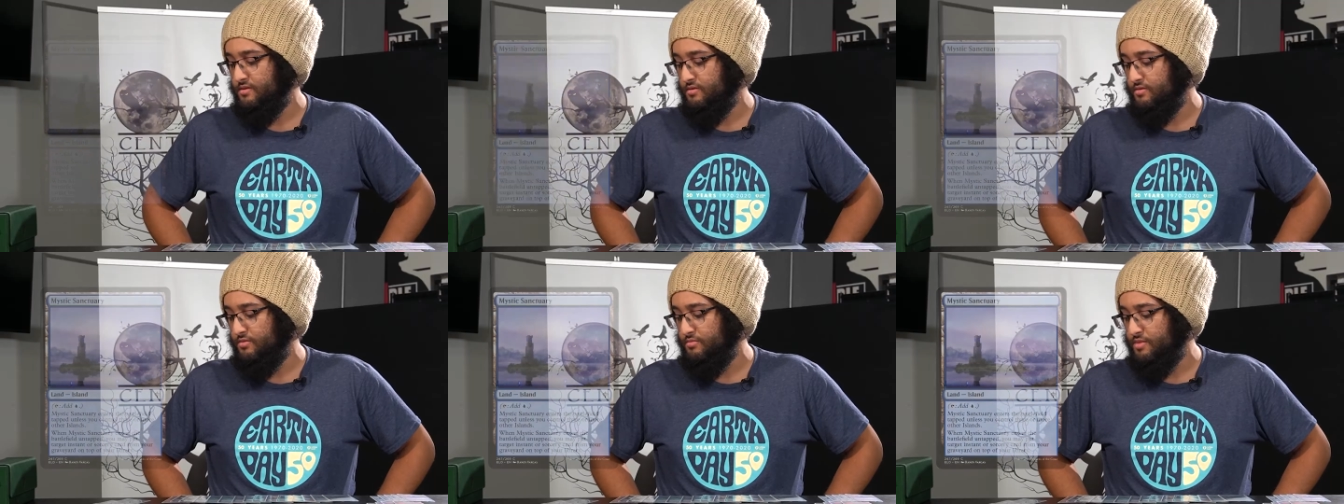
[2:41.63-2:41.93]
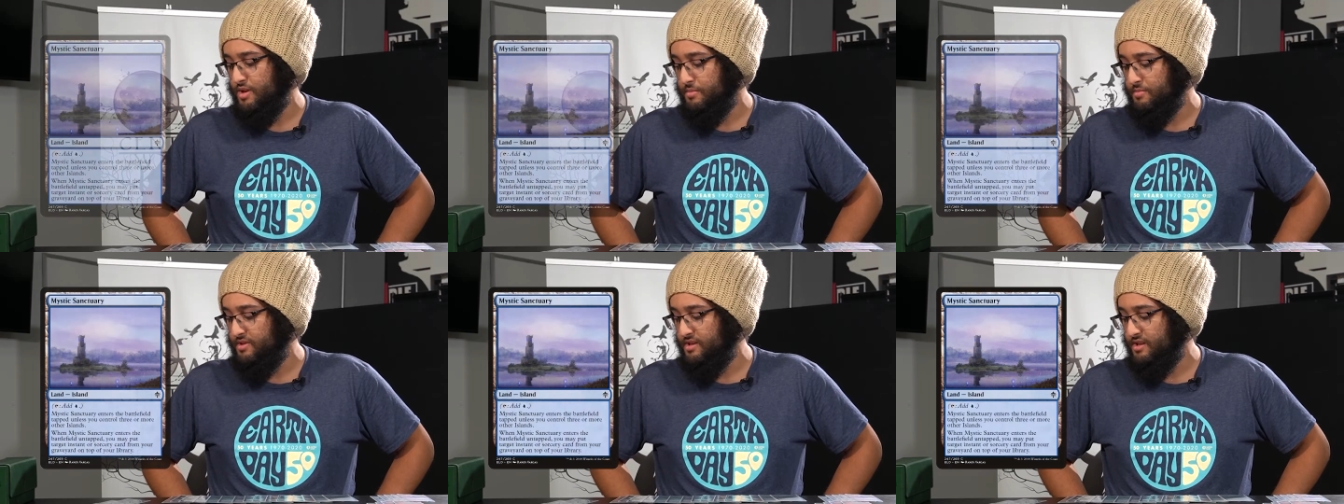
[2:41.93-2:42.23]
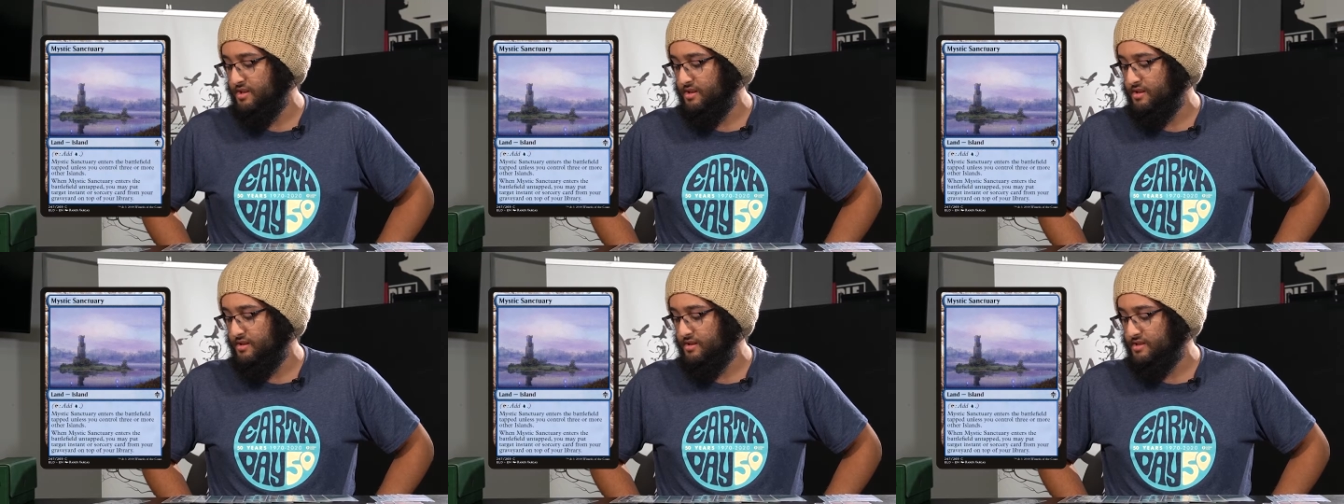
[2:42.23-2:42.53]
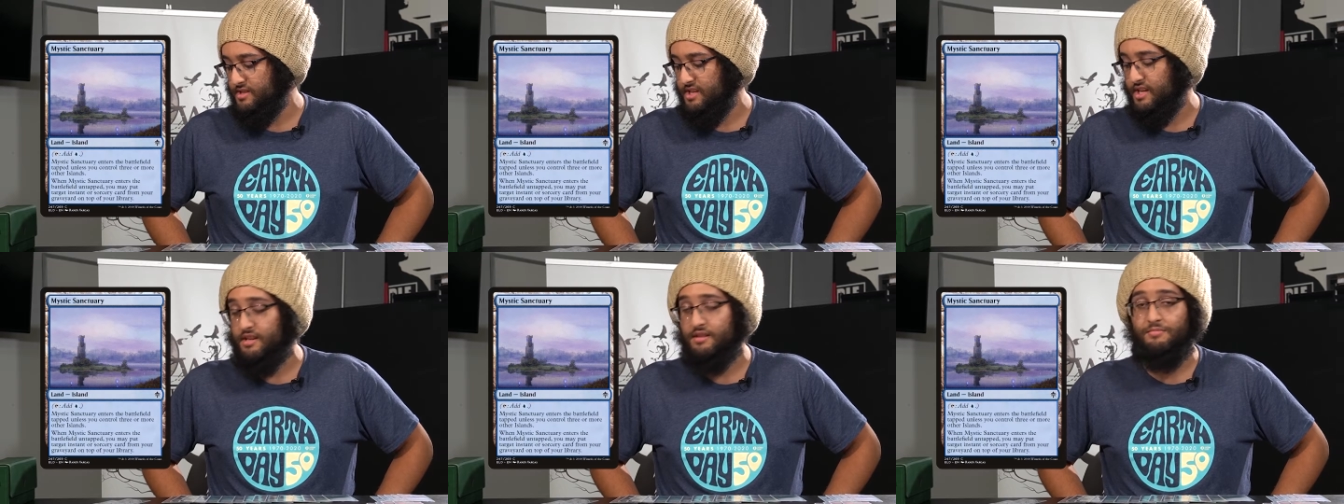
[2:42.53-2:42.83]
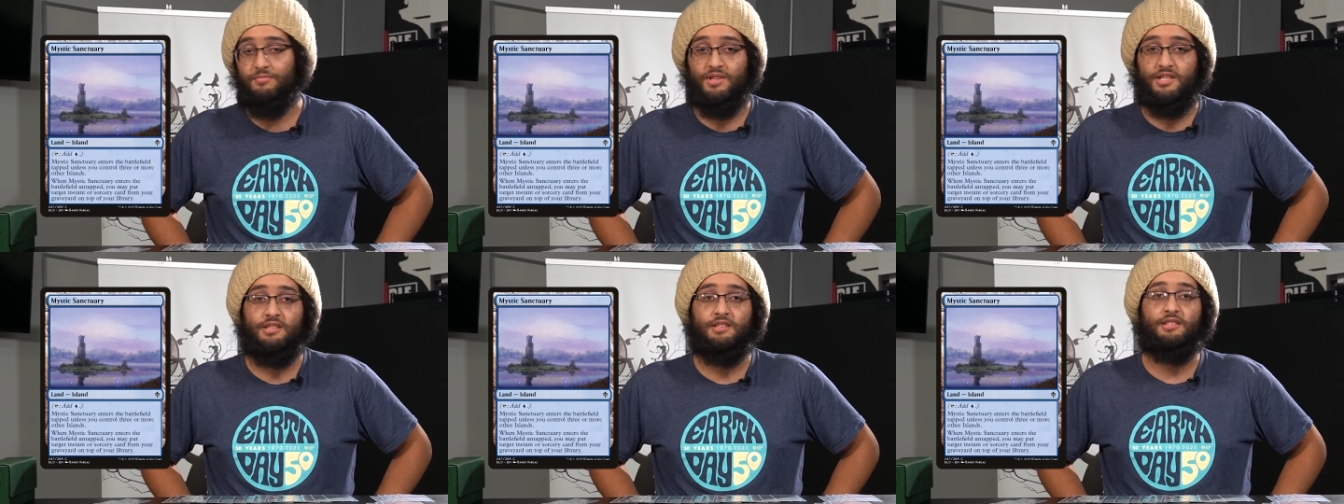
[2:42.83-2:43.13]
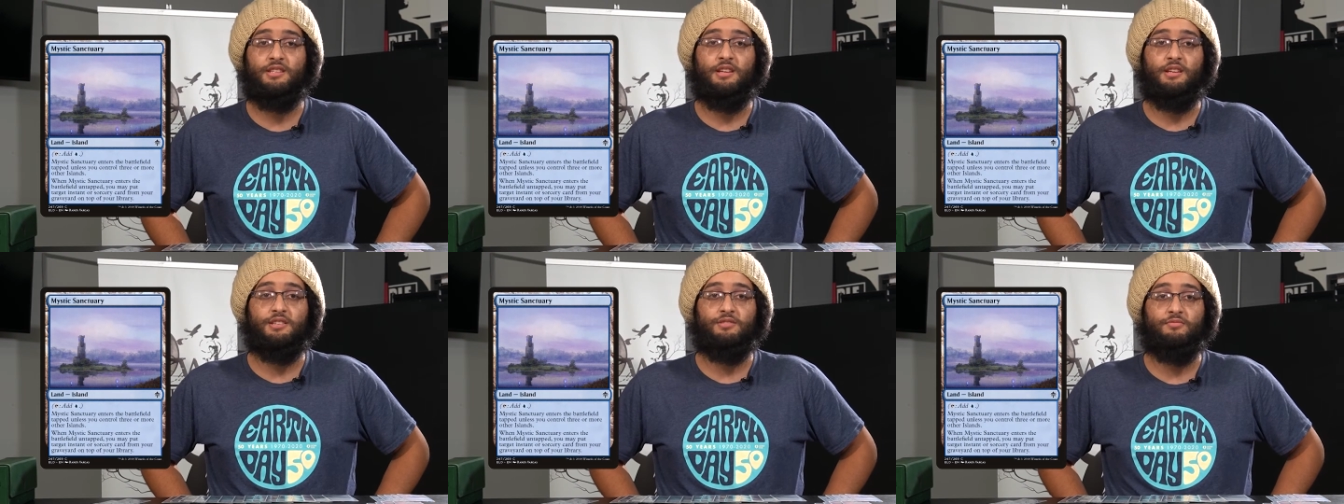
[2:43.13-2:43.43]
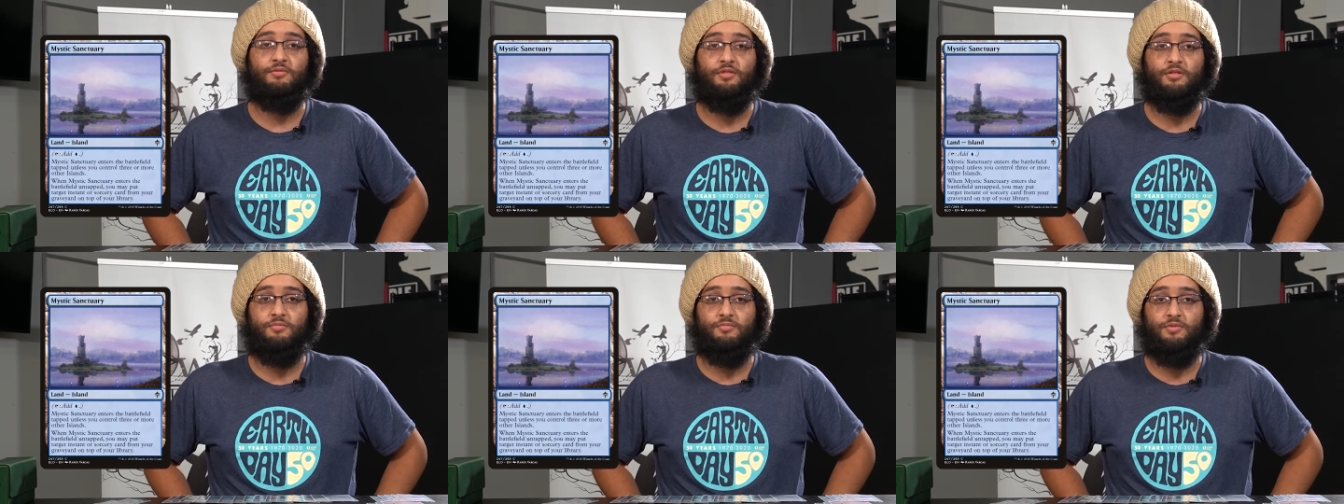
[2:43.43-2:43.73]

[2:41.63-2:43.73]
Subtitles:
or maybe the second Mystic Sanctuary,